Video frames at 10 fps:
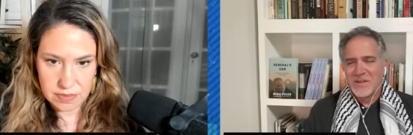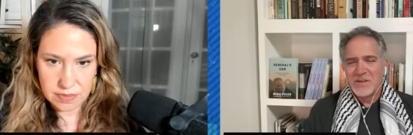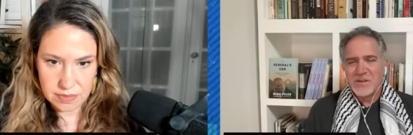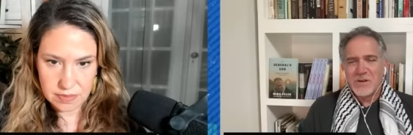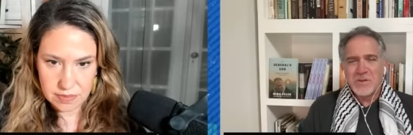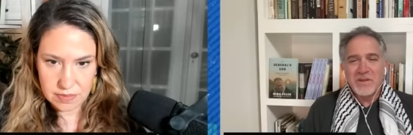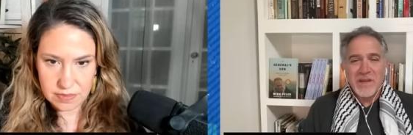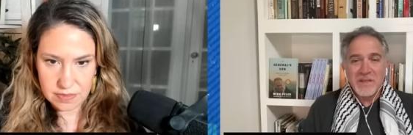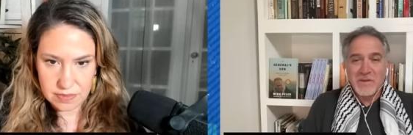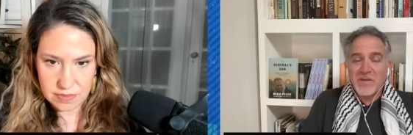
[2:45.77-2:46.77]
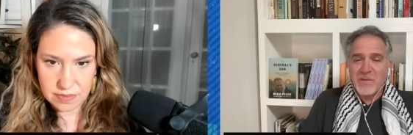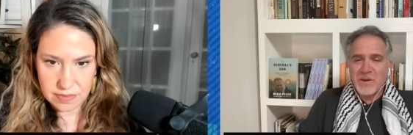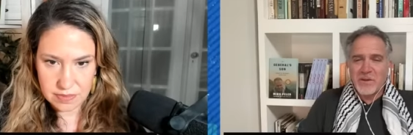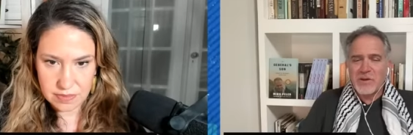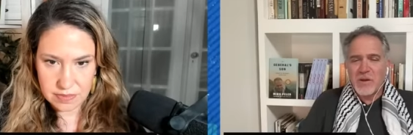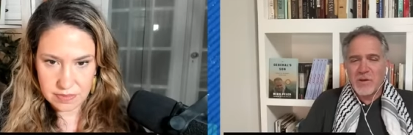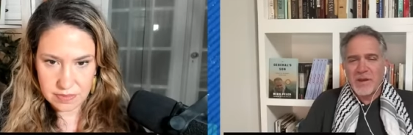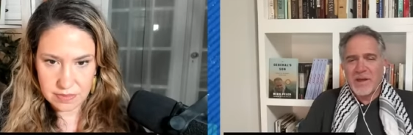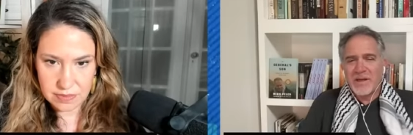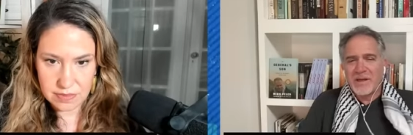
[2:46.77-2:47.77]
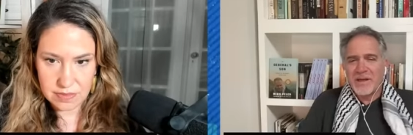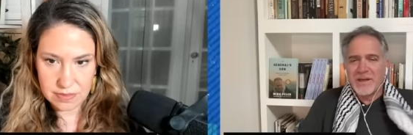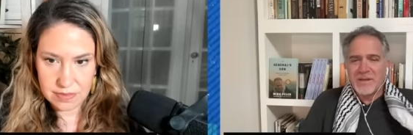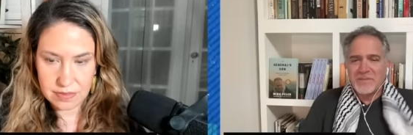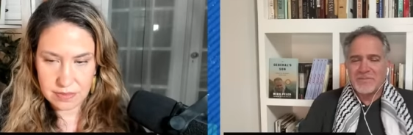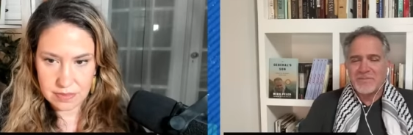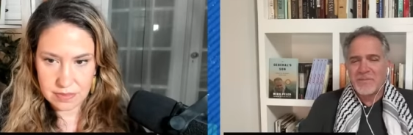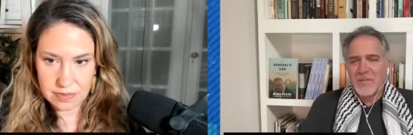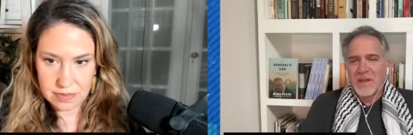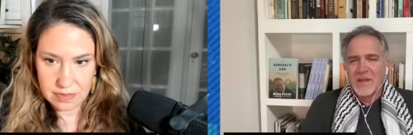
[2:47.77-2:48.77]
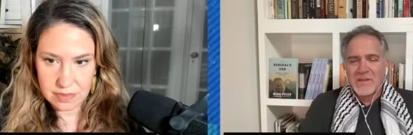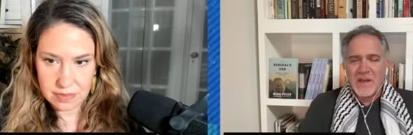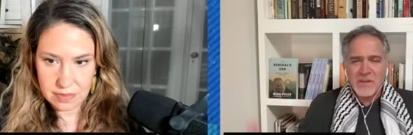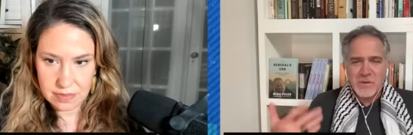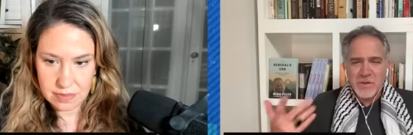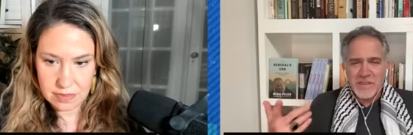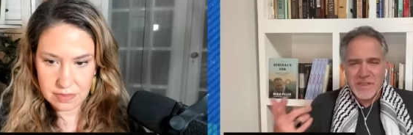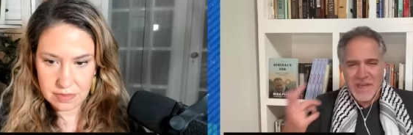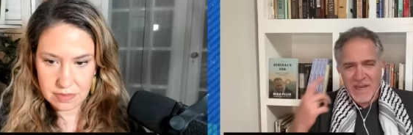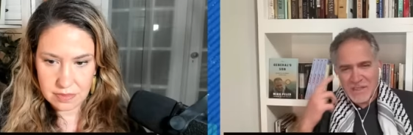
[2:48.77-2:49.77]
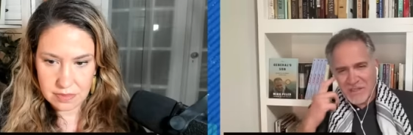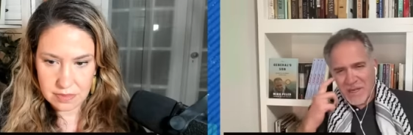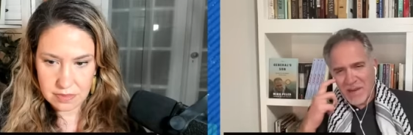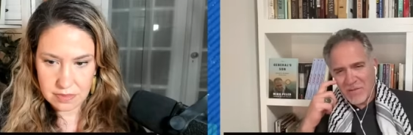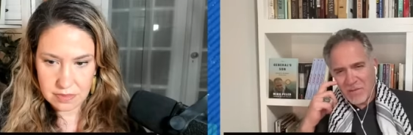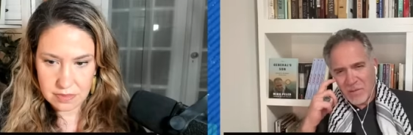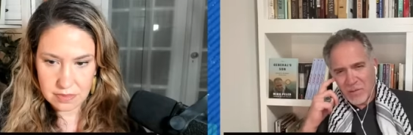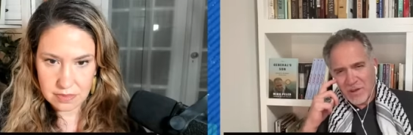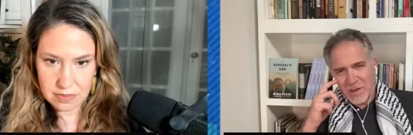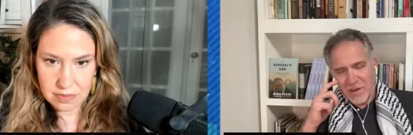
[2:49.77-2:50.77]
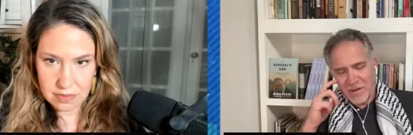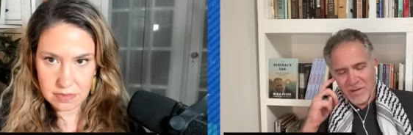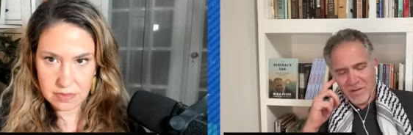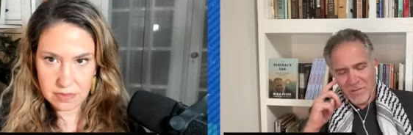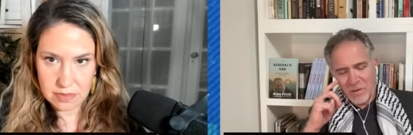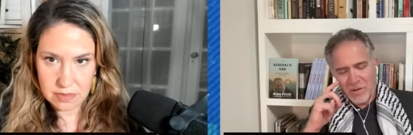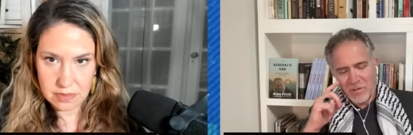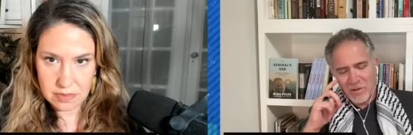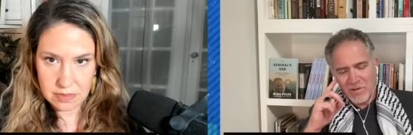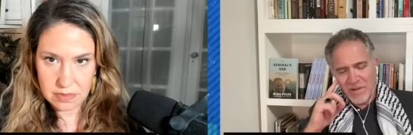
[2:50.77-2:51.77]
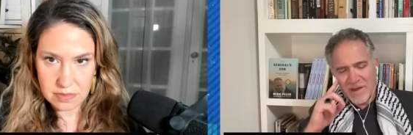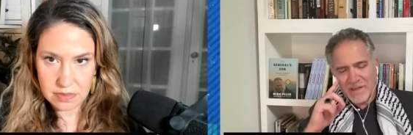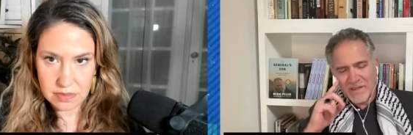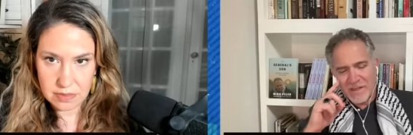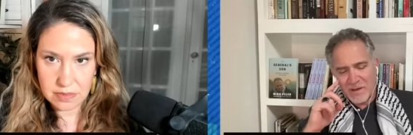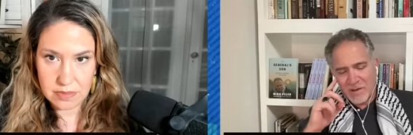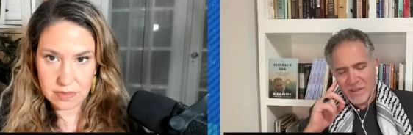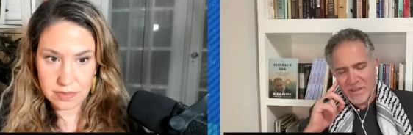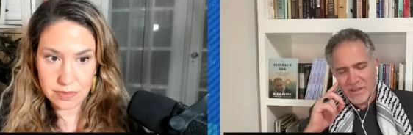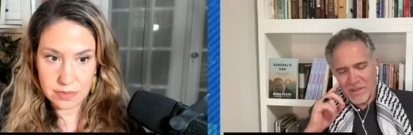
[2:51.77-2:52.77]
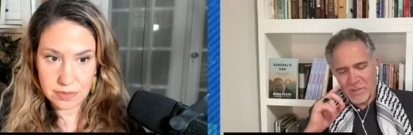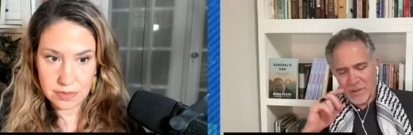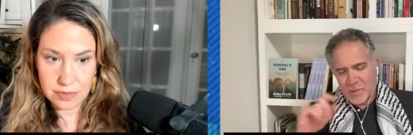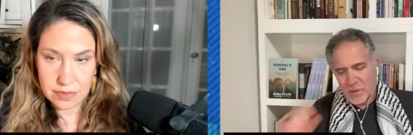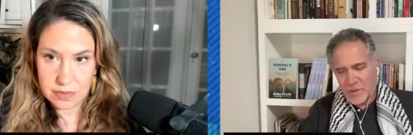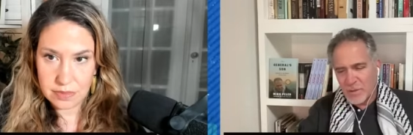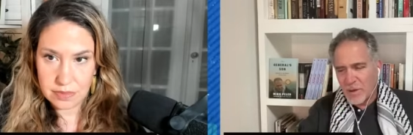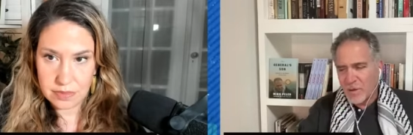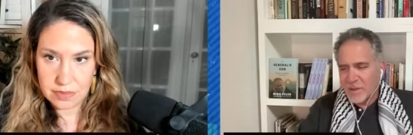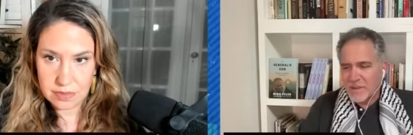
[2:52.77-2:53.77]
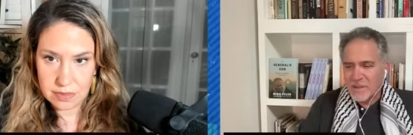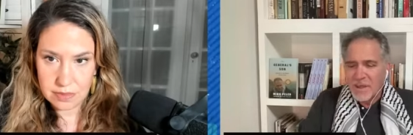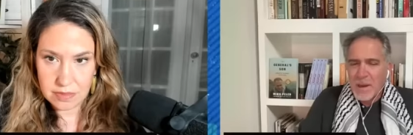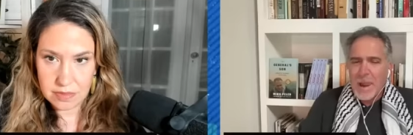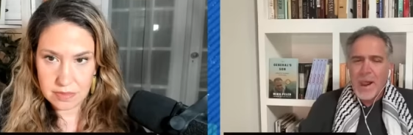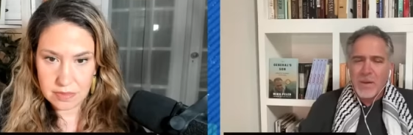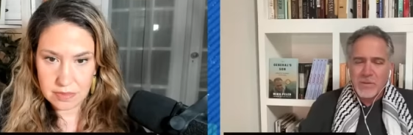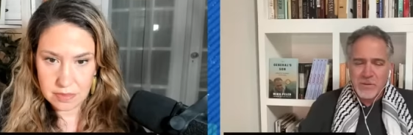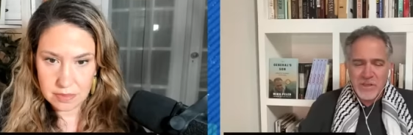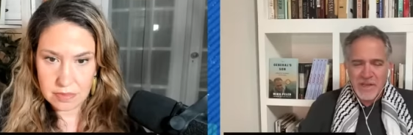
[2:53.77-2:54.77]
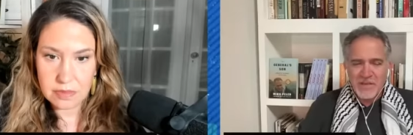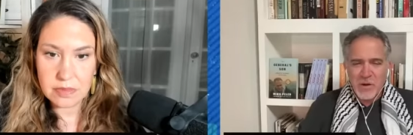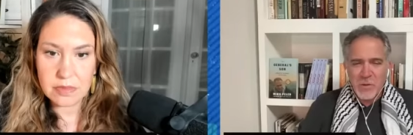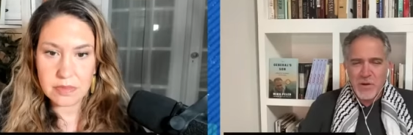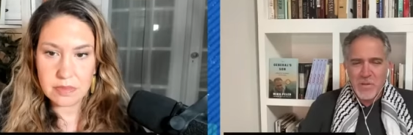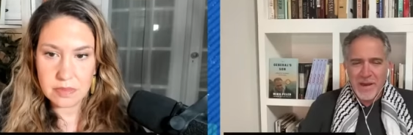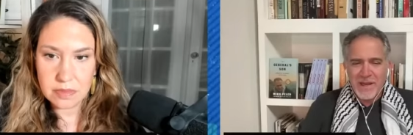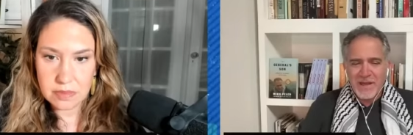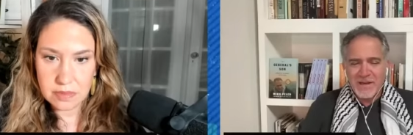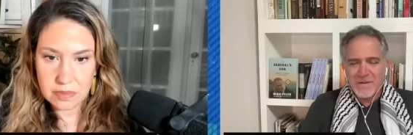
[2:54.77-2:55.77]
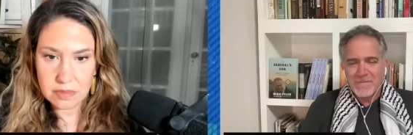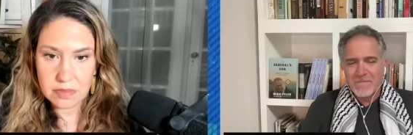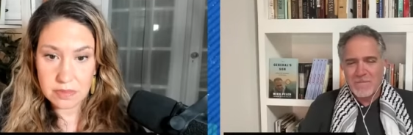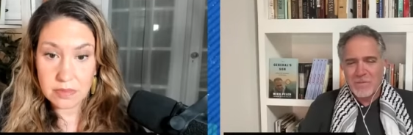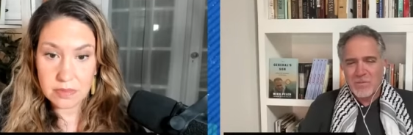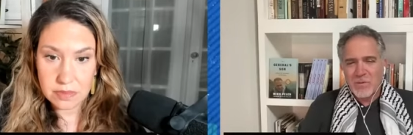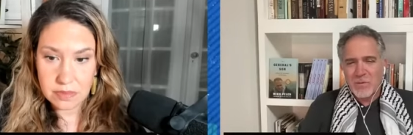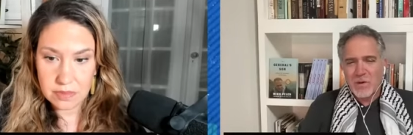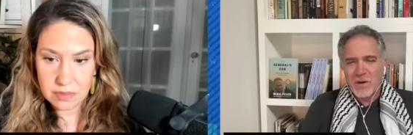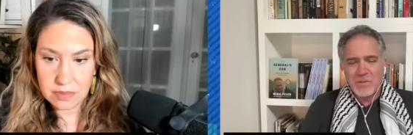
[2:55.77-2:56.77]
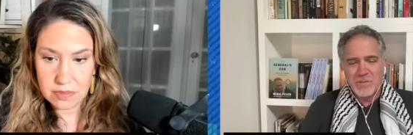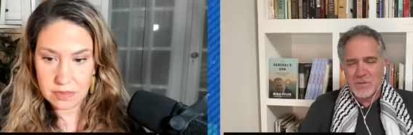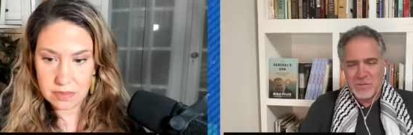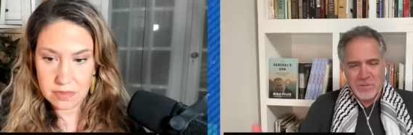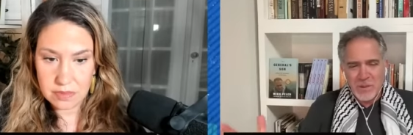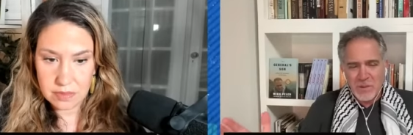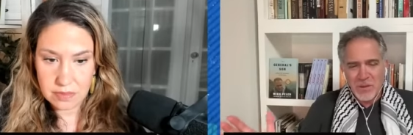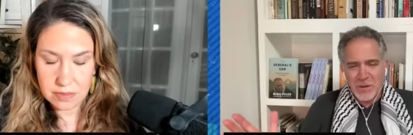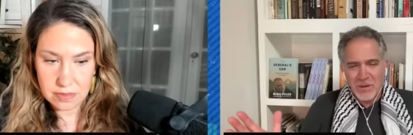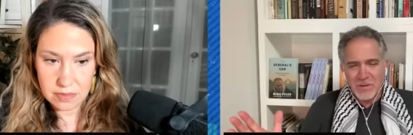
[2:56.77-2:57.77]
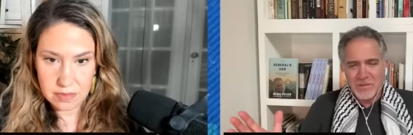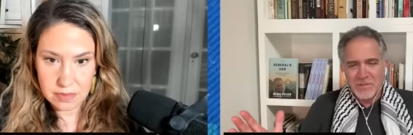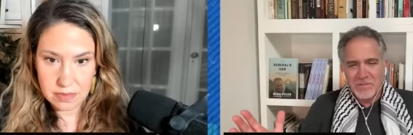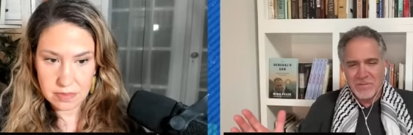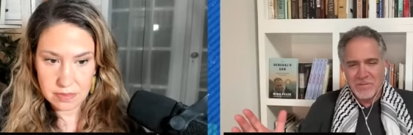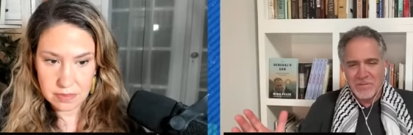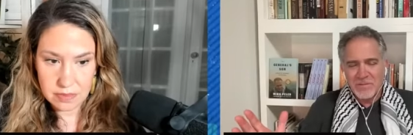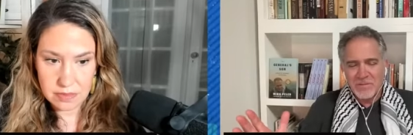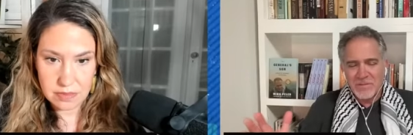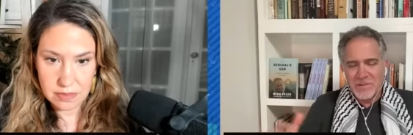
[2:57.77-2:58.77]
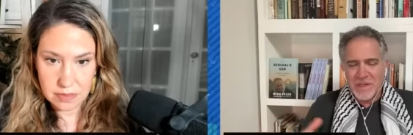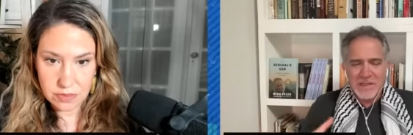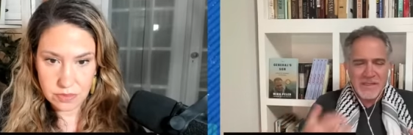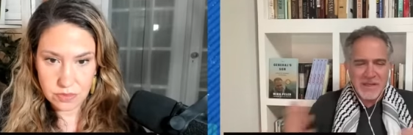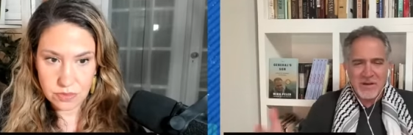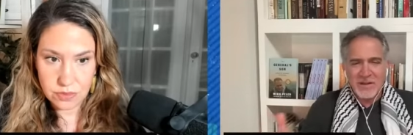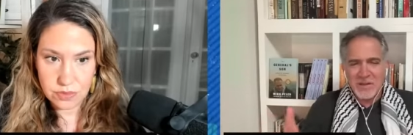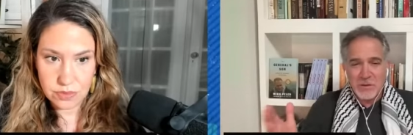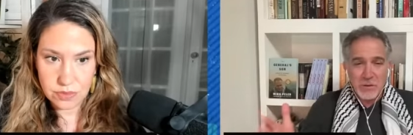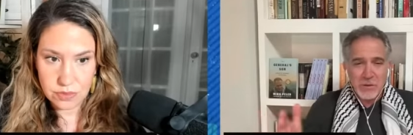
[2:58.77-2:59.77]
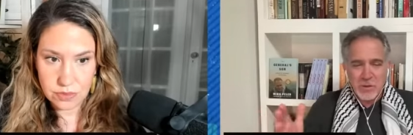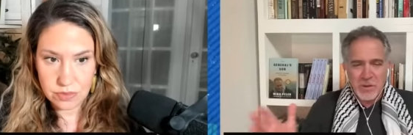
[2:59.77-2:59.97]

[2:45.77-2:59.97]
Speaker 1: Sure. Well, thanks for having me on the show again. Um, so I just want to say I just came from a really uh, wonderful event here in DC at Busboys and Poets, which was kind of an open mic where just people, not necessarily the usual